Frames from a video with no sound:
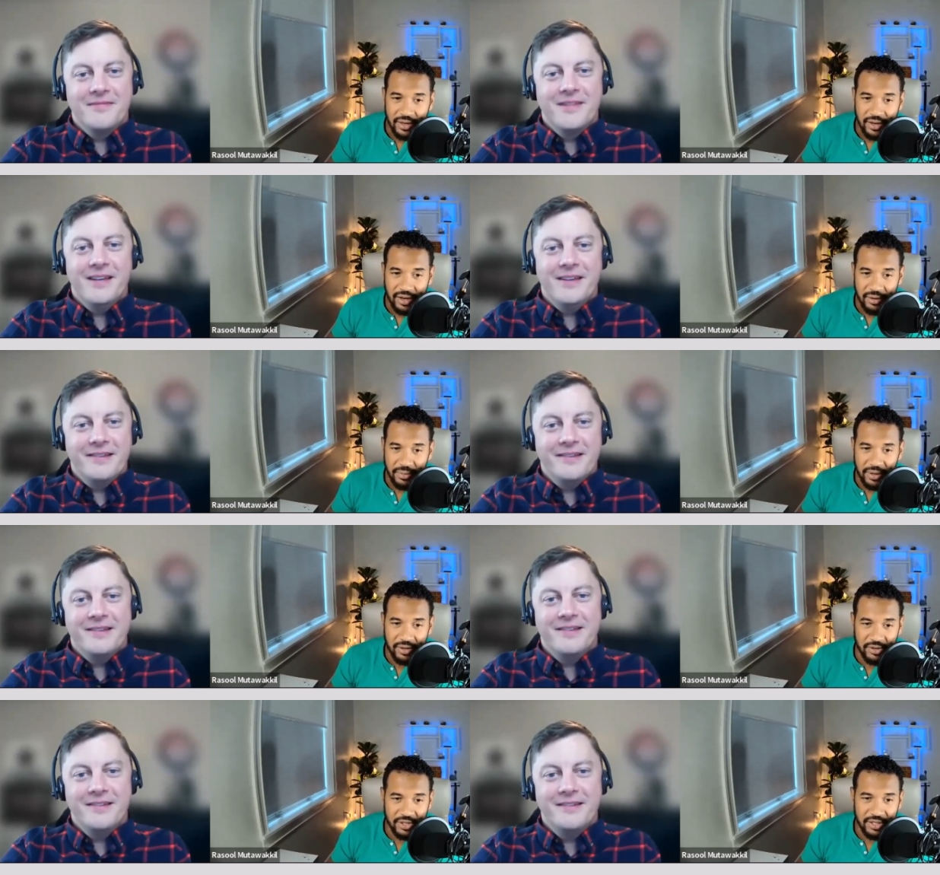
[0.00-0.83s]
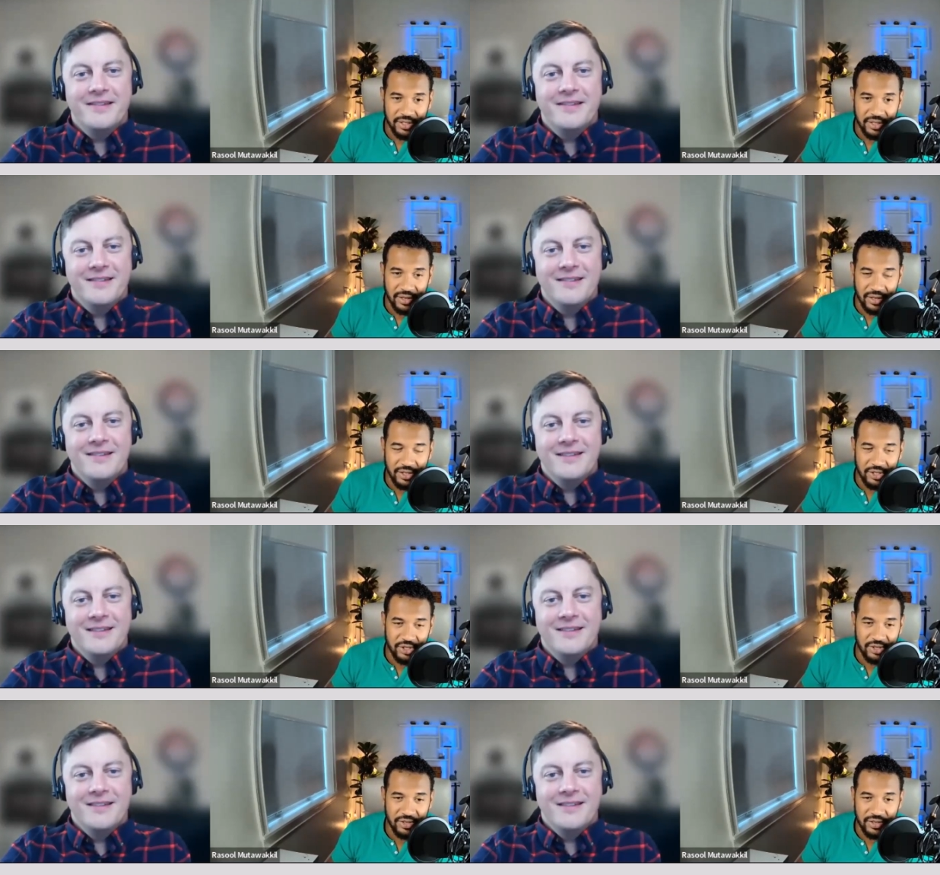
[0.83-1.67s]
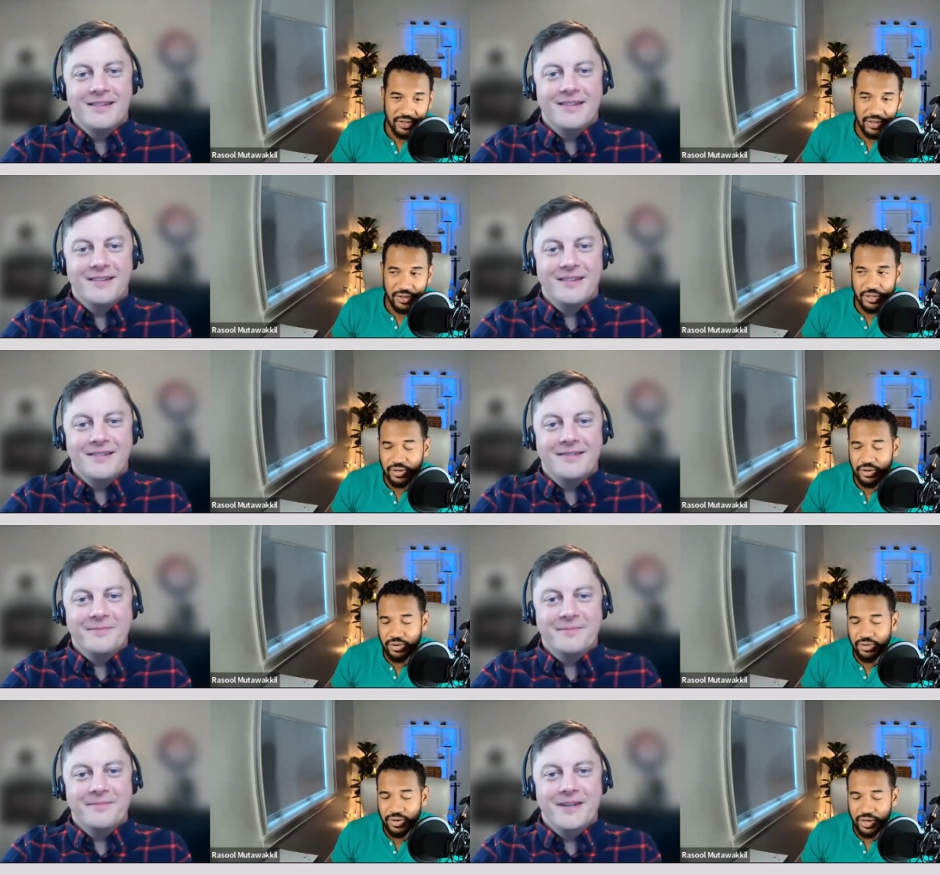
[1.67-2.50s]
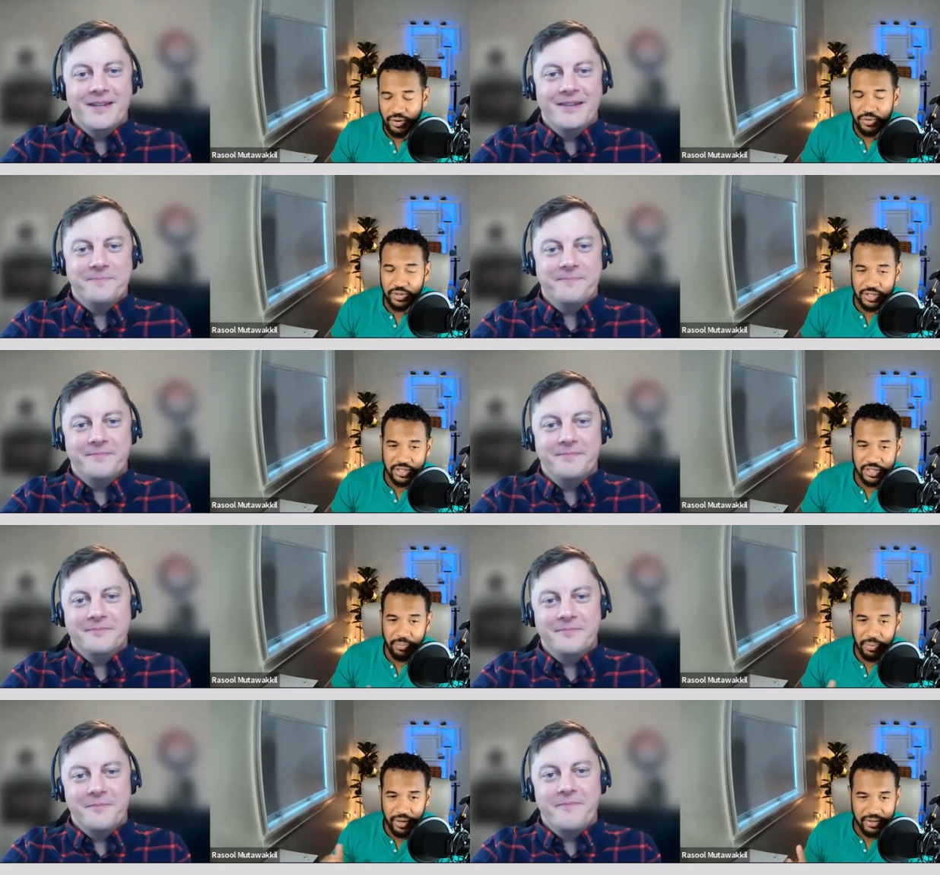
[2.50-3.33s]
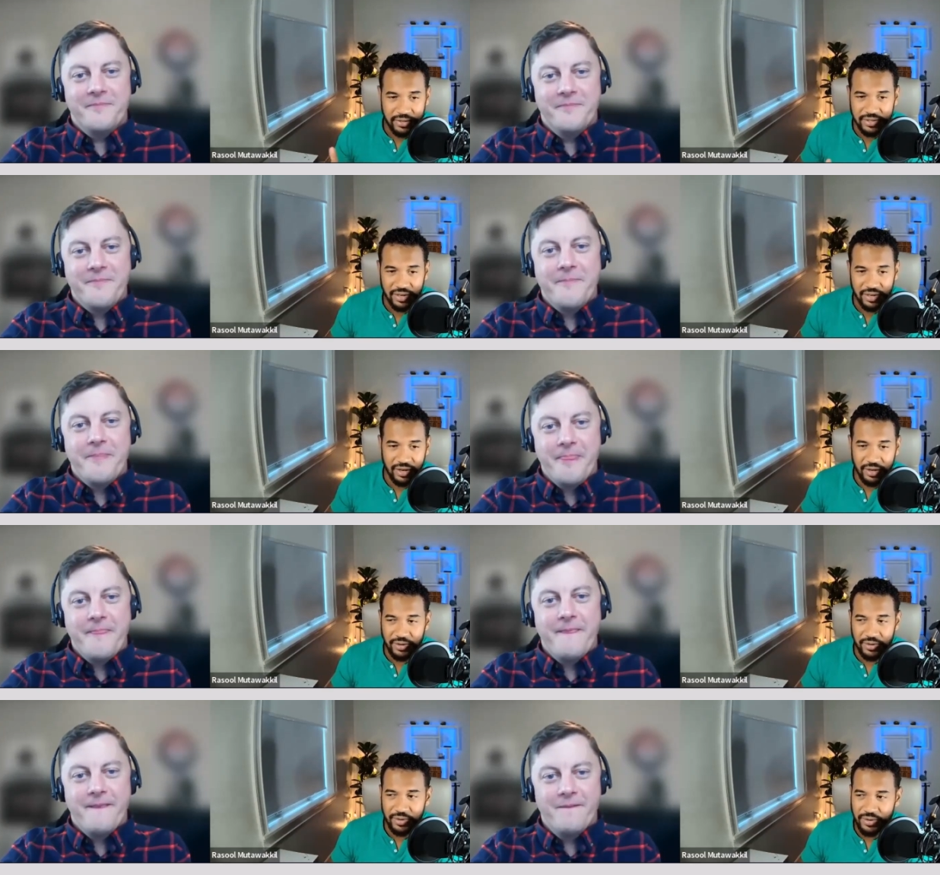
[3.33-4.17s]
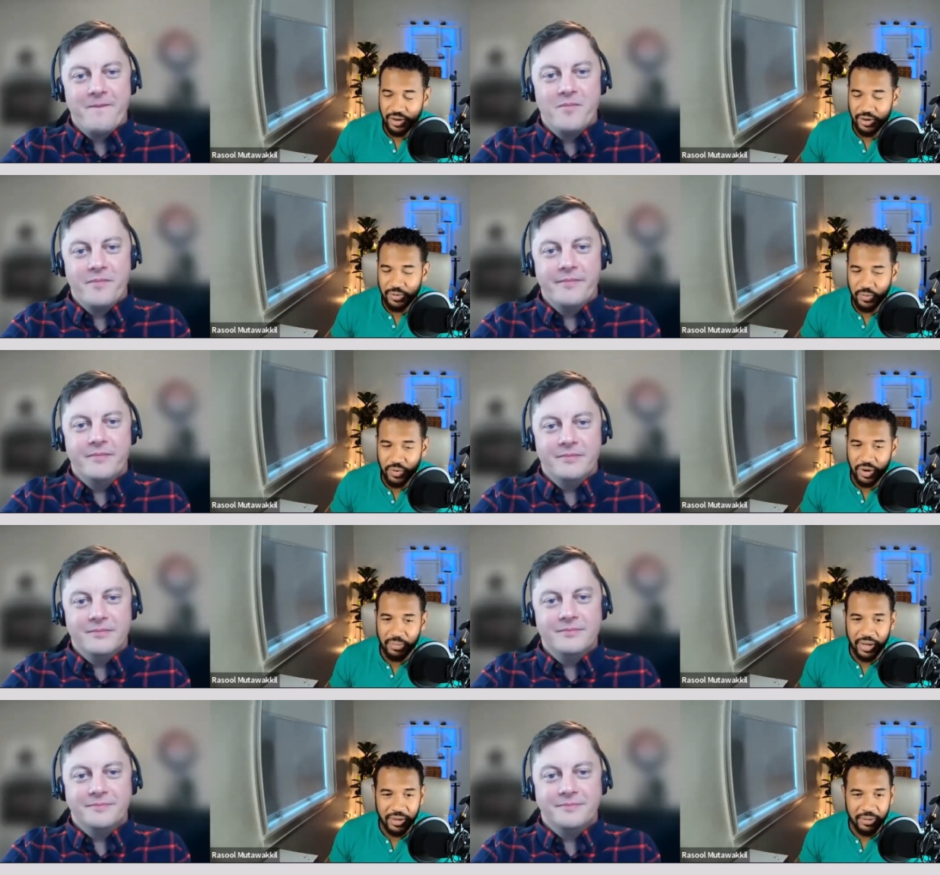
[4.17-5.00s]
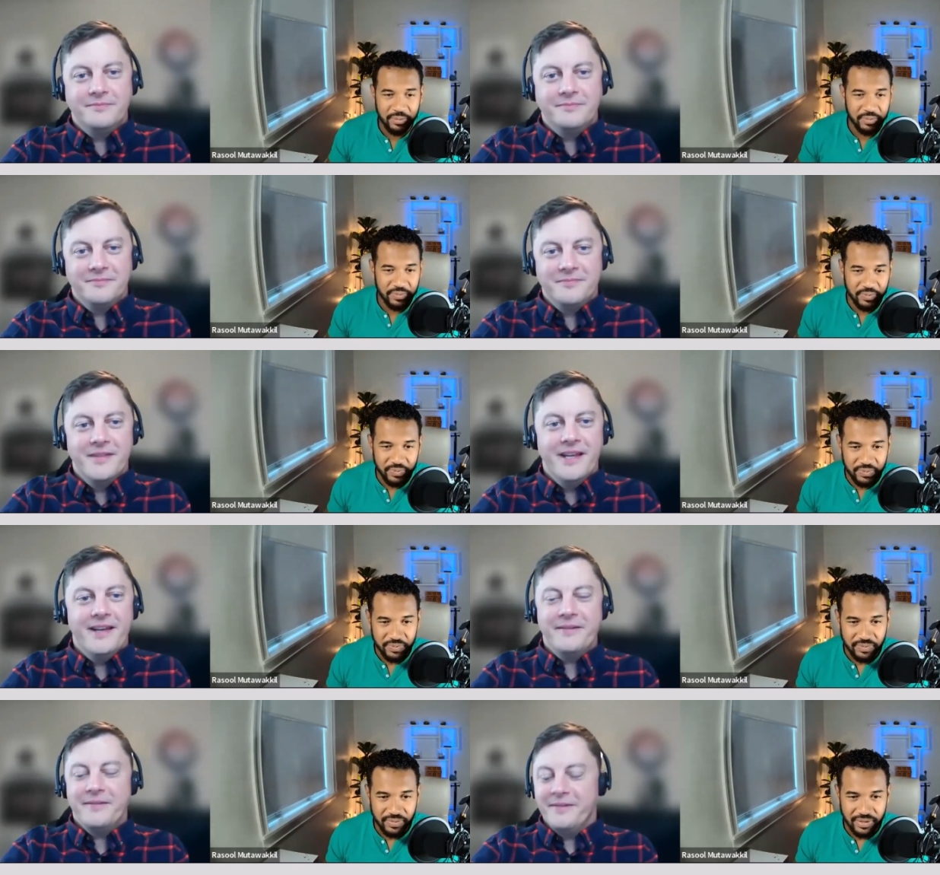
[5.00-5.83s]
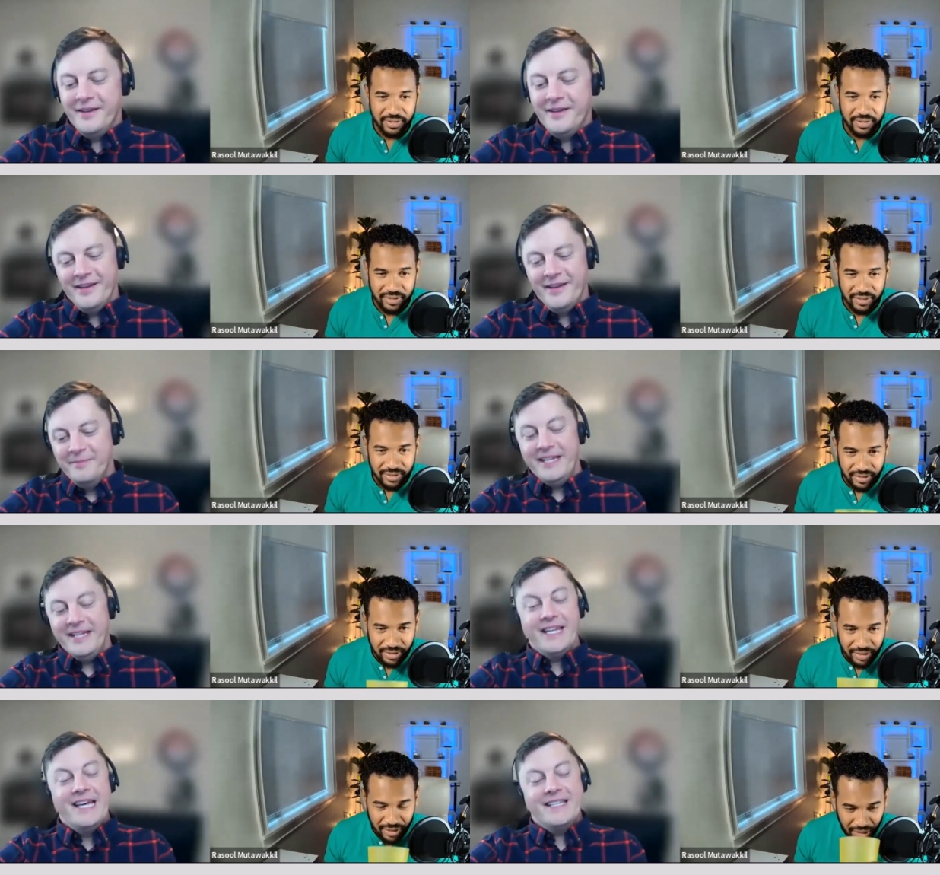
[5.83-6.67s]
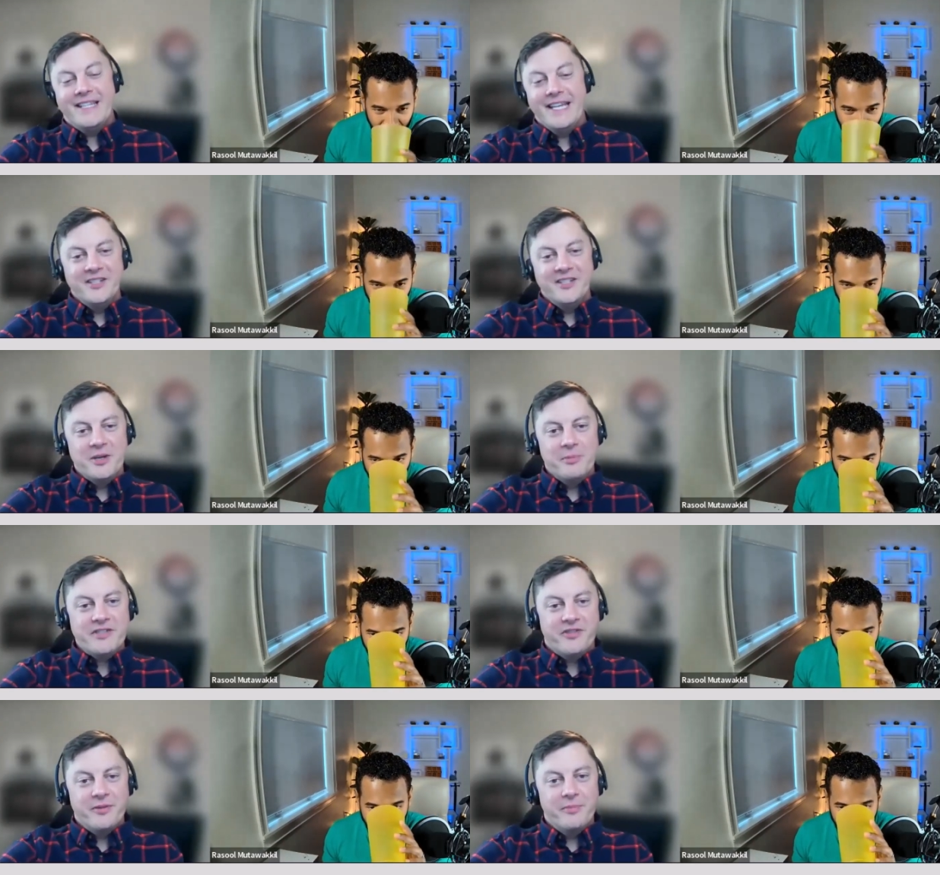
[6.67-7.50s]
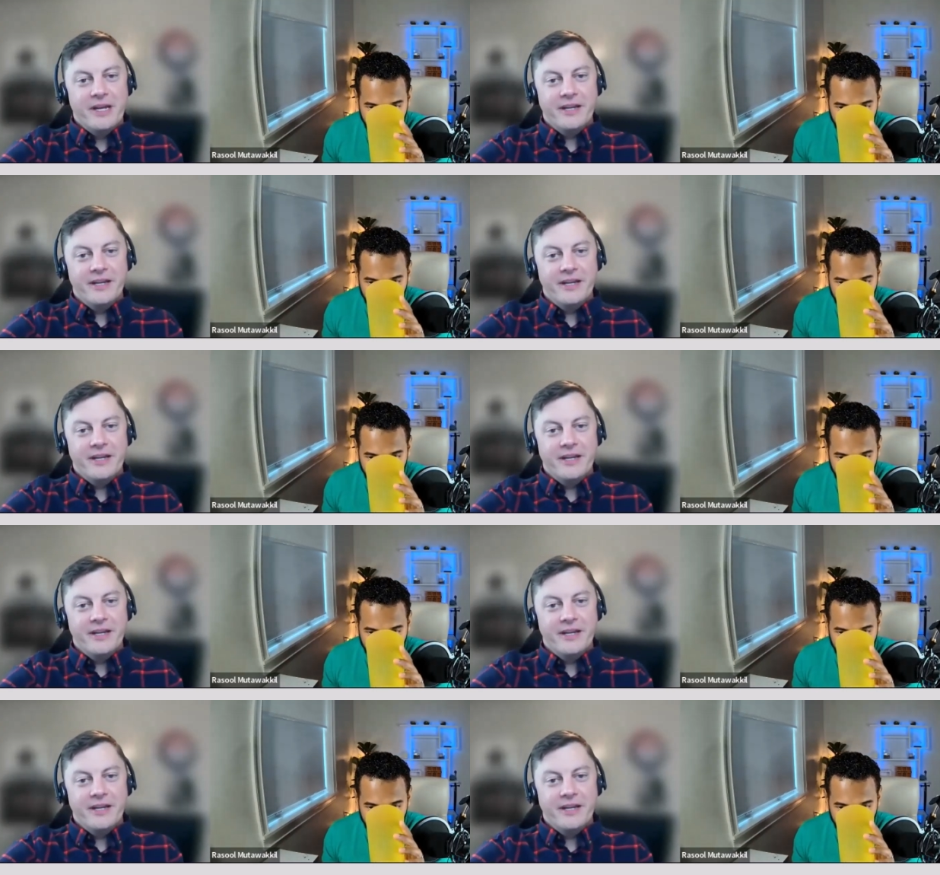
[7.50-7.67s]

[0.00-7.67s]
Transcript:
Speaker 1: yeah. on my largest uh, chunk of the deal. So it really just depends on on where I'm at.
Speaker 2: Yeah, man. Thank you so much for being